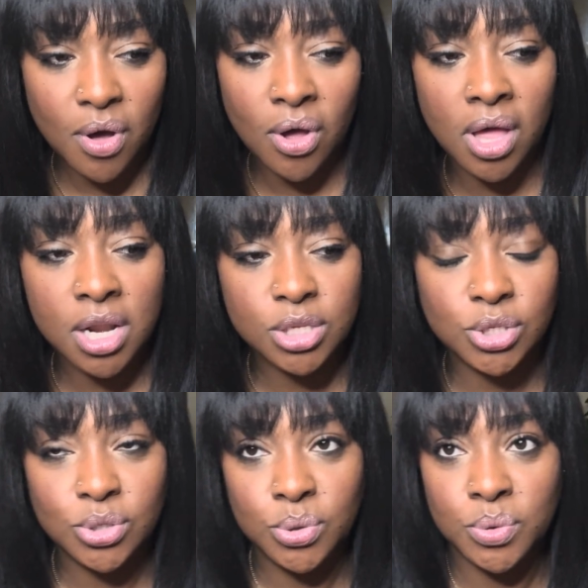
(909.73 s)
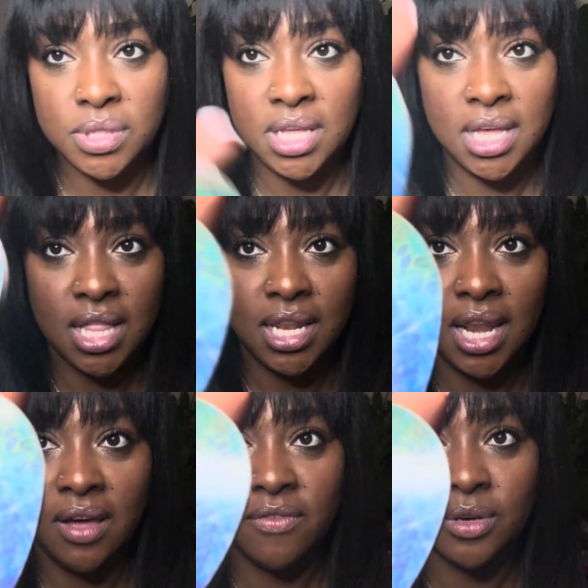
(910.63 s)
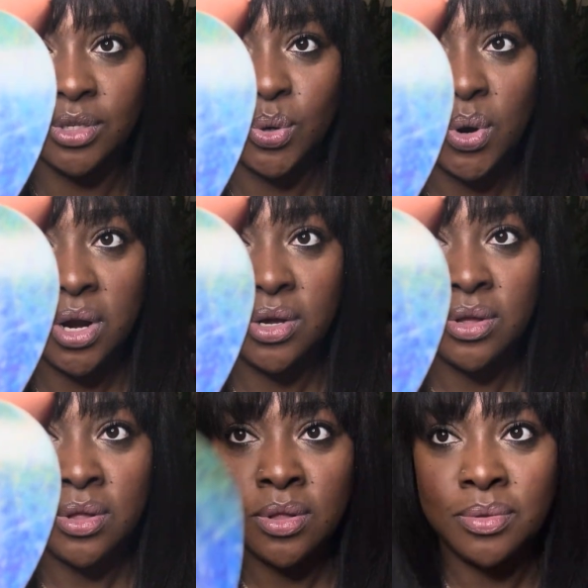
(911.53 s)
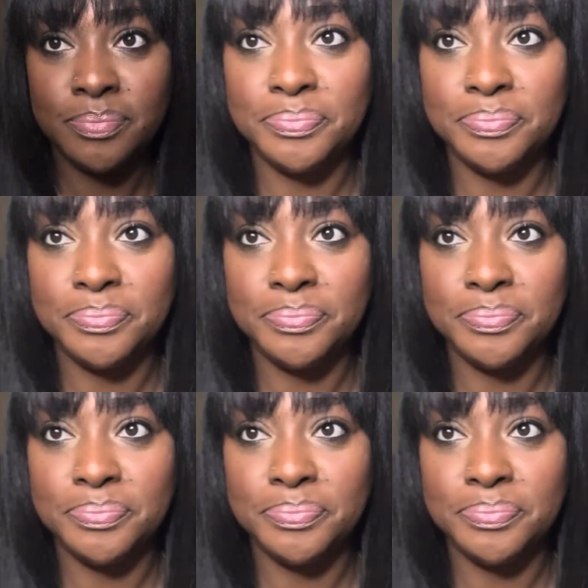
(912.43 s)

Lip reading: on to the Lover's Oracle.